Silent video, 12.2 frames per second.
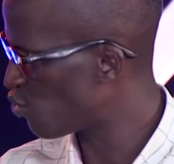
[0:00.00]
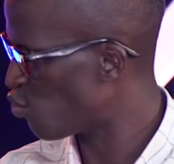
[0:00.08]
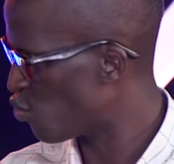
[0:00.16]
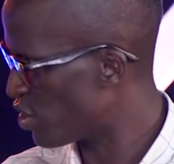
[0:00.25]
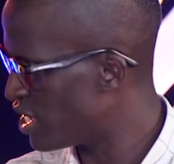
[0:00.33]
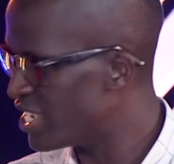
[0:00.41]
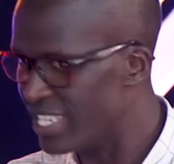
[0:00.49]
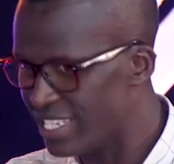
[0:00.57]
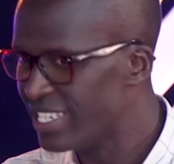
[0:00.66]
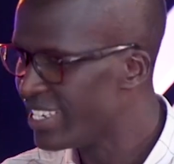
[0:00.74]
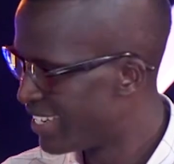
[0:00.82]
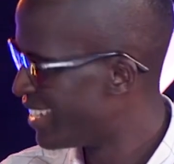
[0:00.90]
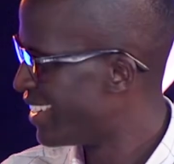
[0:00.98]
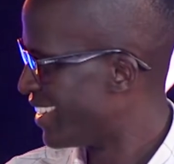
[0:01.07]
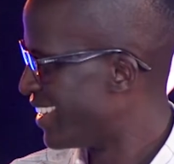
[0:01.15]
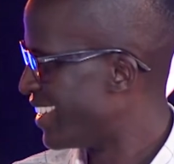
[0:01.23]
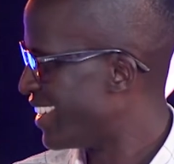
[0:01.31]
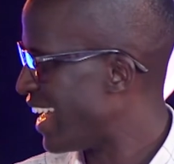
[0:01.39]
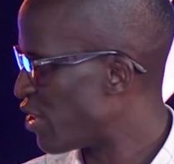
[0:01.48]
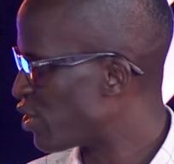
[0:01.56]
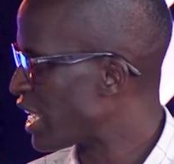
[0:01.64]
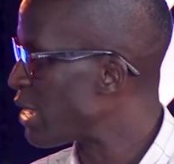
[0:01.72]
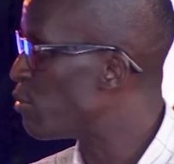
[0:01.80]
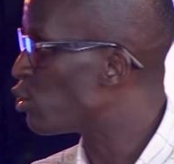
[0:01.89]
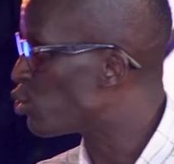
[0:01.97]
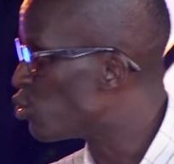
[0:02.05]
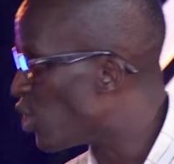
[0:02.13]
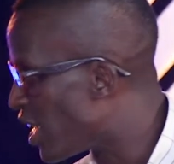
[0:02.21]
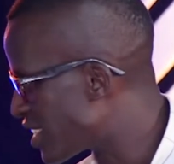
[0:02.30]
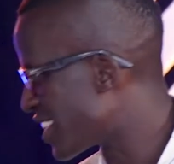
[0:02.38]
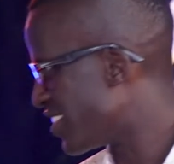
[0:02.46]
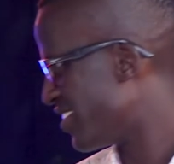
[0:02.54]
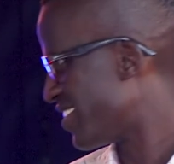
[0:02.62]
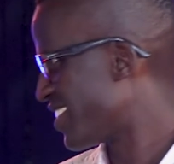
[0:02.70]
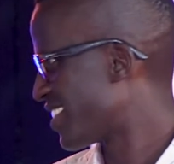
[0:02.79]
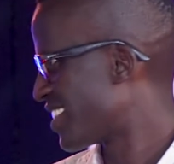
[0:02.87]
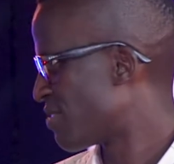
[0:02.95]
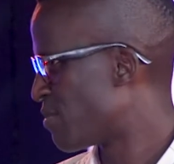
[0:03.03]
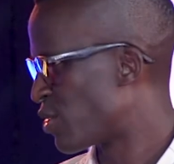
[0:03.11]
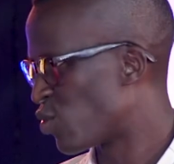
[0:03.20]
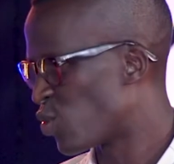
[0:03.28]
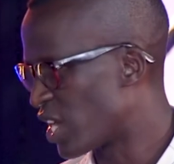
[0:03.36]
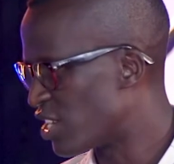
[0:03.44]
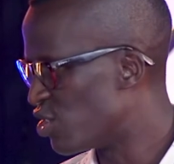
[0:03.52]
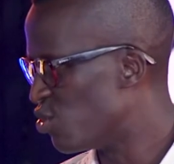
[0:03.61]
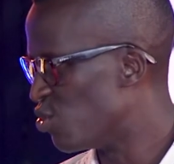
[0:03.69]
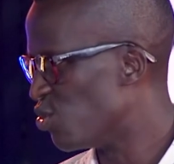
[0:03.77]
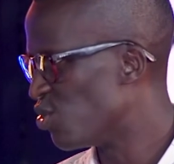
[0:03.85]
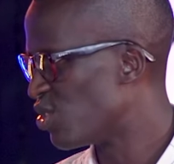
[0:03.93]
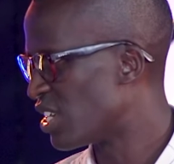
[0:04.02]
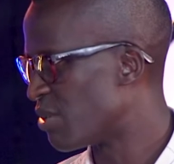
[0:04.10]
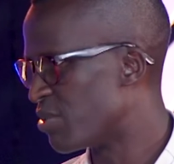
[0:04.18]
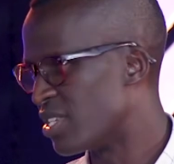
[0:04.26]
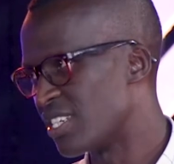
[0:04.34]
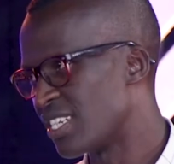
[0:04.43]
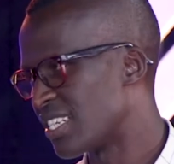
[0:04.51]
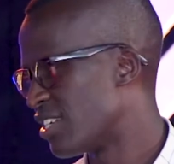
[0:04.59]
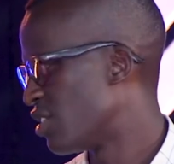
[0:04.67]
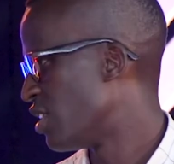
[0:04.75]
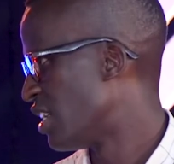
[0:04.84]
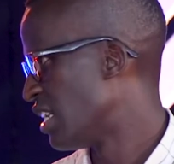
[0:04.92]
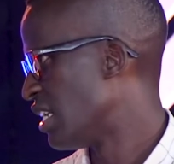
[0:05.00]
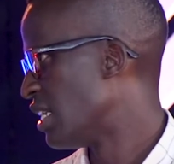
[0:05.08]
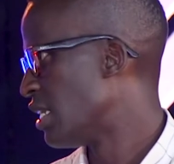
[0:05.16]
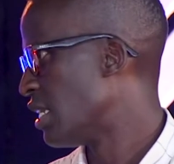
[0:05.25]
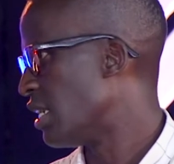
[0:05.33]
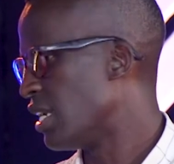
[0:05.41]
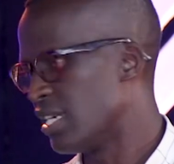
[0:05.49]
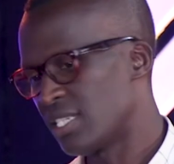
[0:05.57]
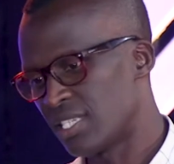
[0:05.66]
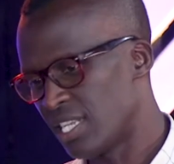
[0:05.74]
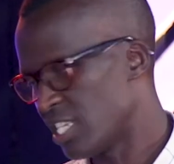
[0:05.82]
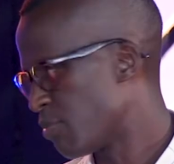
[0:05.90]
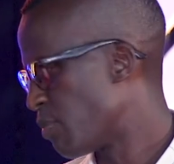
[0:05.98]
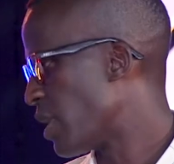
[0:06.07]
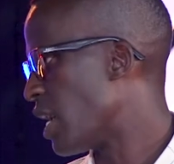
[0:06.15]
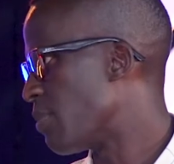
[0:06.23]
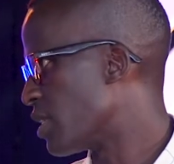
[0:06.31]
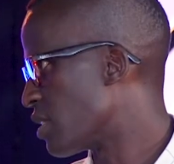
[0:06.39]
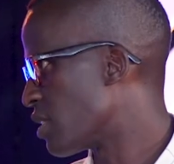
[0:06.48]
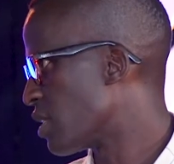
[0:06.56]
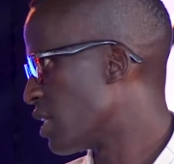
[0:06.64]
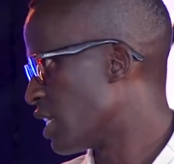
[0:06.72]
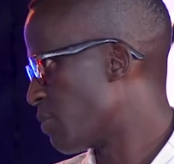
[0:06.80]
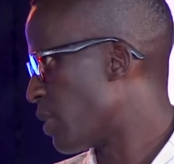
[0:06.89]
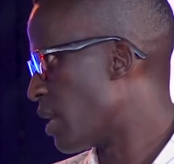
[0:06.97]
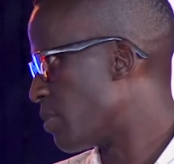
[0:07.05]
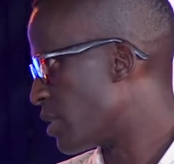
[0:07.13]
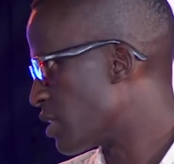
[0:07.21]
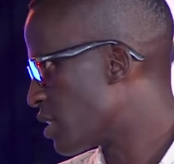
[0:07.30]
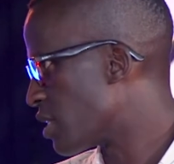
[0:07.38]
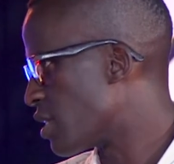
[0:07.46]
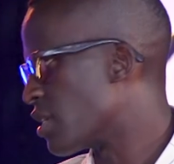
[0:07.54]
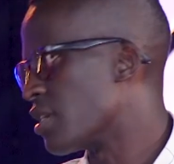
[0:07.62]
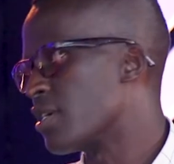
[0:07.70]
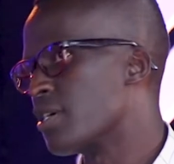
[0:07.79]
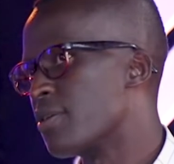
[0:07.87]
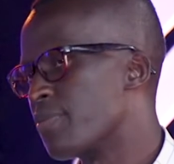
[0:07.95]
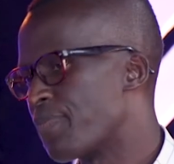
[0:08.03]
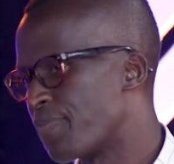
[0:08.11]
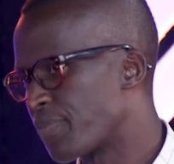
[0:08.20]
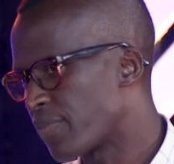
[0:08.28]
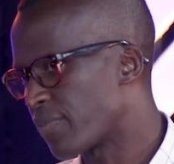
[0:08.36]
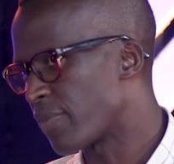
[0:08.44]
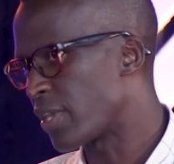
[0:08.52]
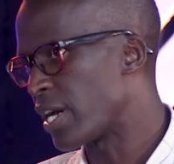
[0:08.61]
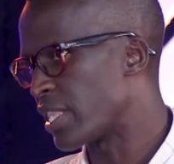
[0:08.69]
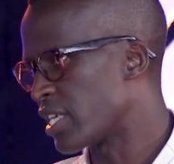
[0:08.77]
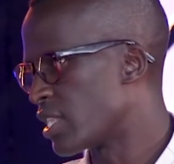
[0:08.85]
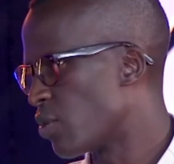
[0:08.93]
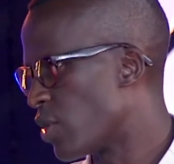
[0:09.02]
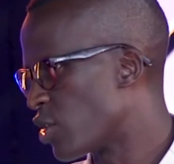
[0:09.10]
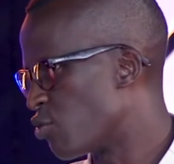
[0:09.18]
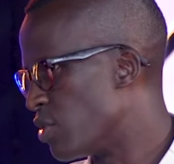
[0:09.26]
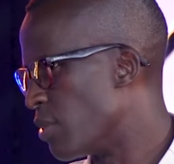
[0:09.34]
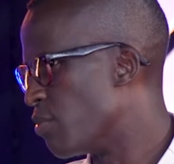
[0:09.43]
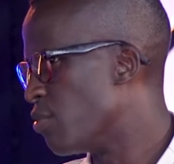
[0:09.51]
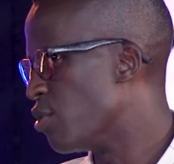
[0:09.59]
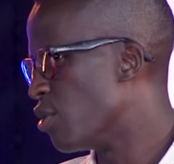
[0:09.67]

we are not able to do ourselves, but what we can do. I mean, let's play our part. Let's play our part. I think the world would be a more